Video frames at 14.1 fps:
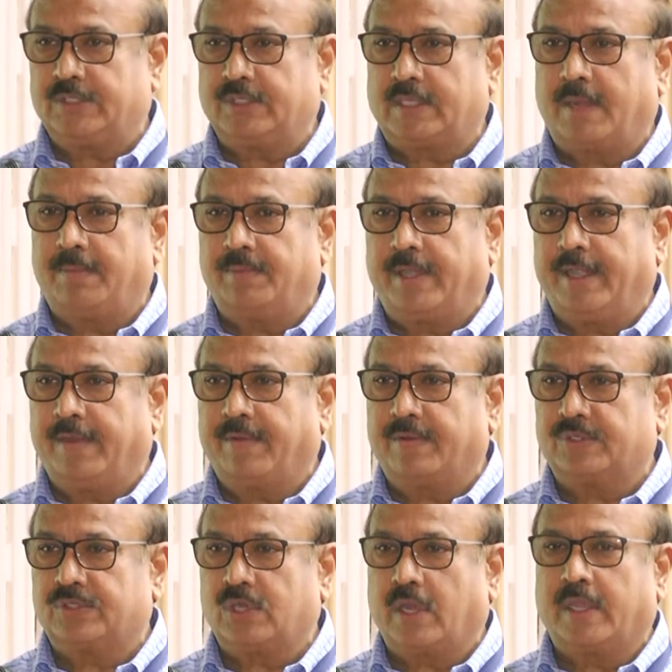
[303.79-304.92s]
Sitaram Reddy
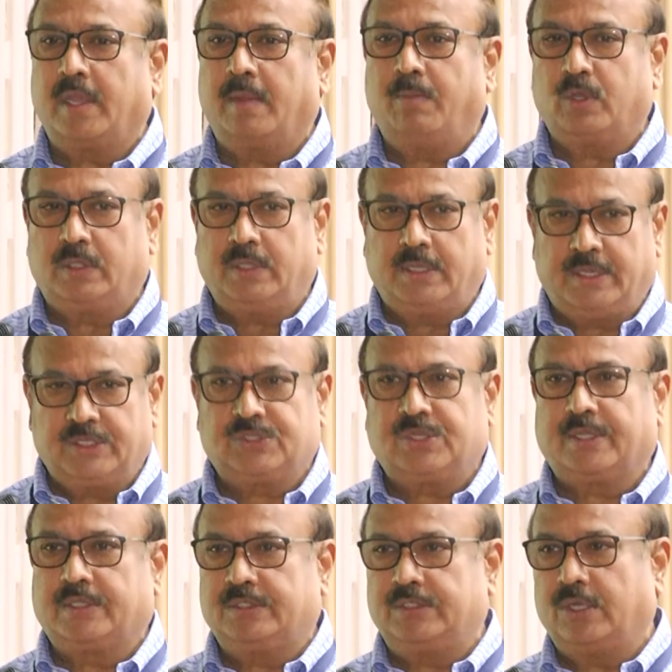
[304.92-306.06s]
was talking about the
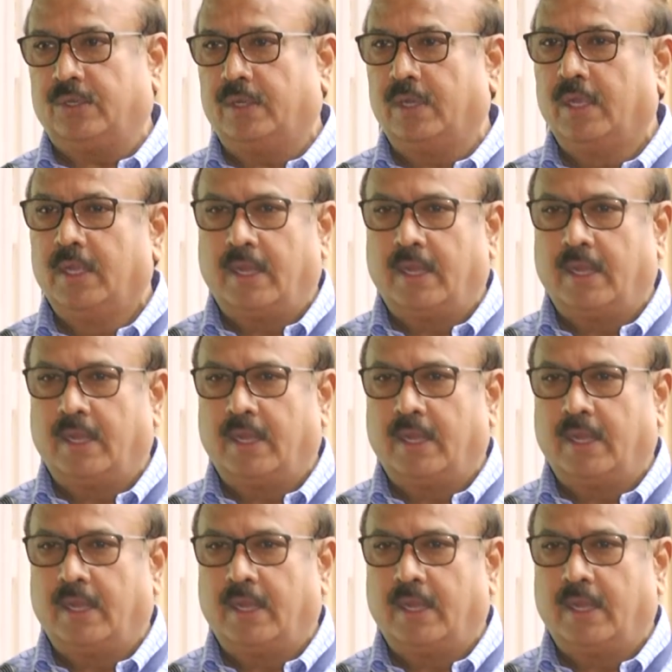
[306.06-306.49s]
district job.